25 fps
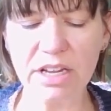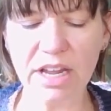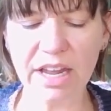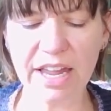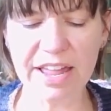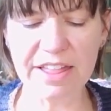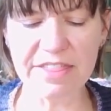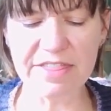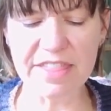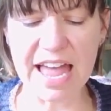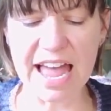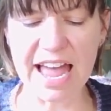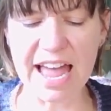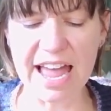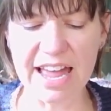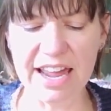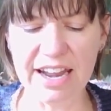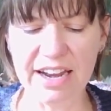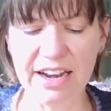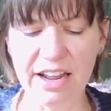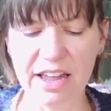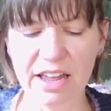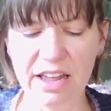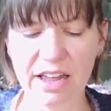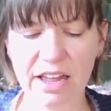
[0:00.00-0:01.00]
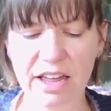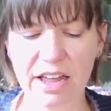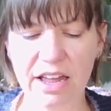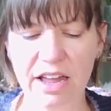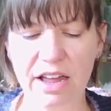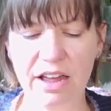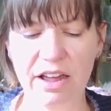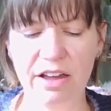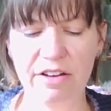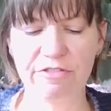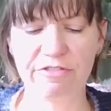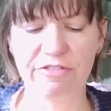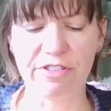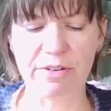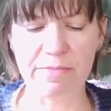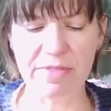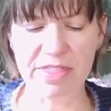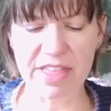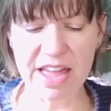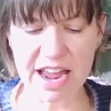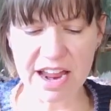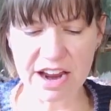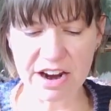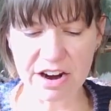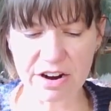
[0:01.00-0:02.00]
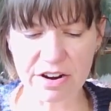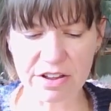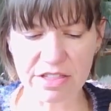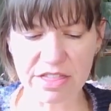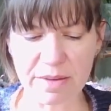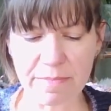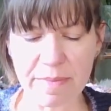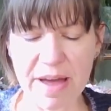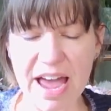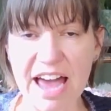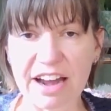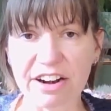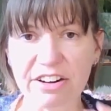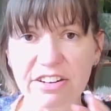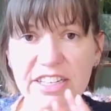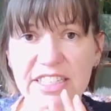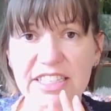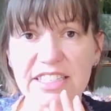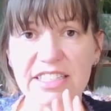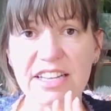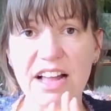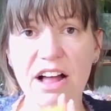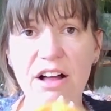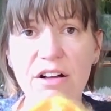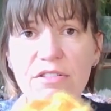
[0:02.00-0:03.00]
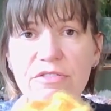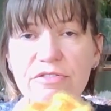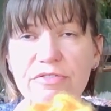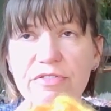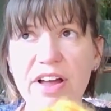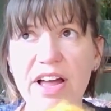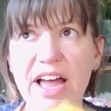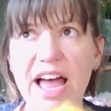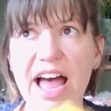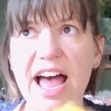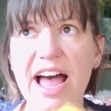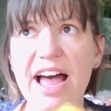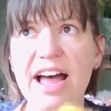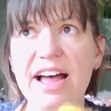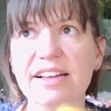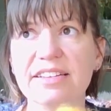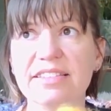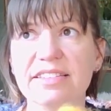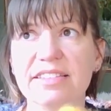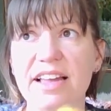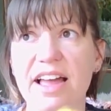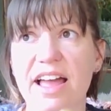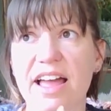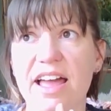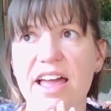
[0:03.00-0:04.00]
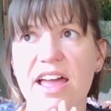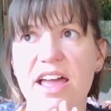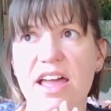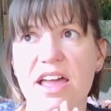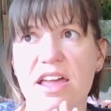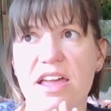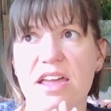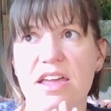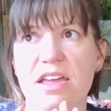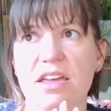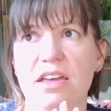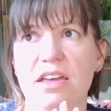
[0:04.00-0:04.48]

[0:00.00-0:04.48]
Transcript: And then from there, the pattern itself has a